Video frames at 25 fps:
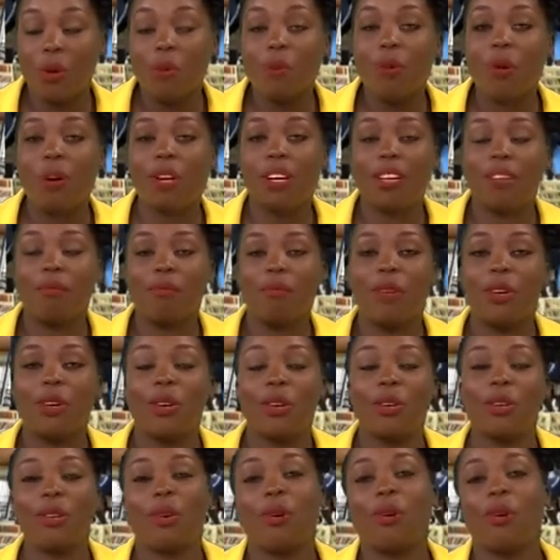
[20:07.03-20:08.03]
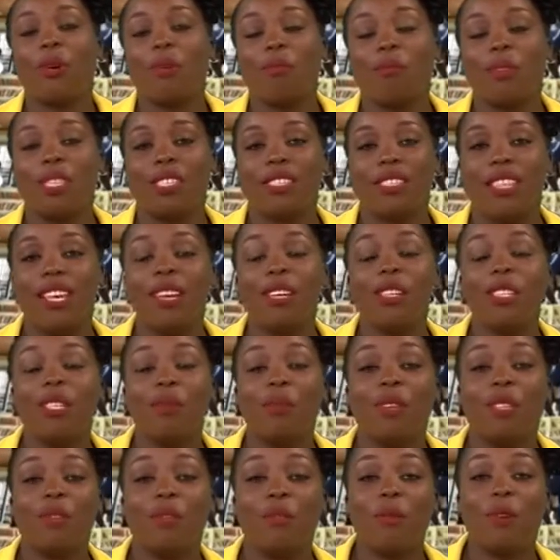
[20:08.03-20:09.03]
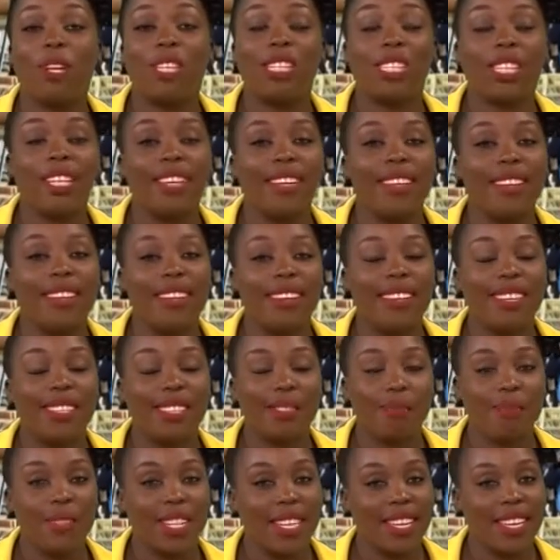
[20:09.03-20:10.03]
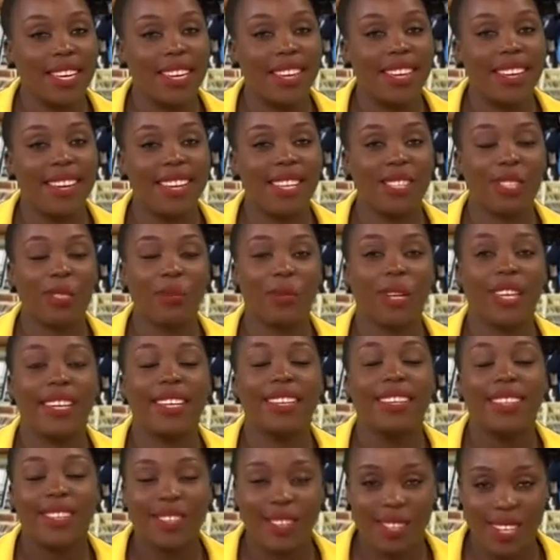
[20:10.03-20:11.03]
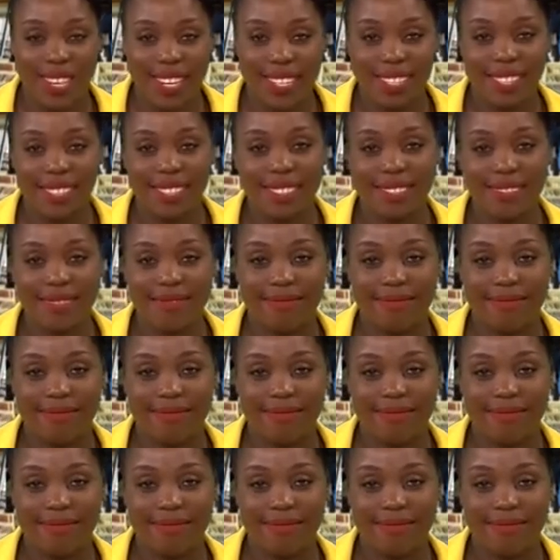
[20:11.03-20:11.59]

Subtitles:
We welcome your comments. Thank you so much for watching. Let's meet again next week. Good night.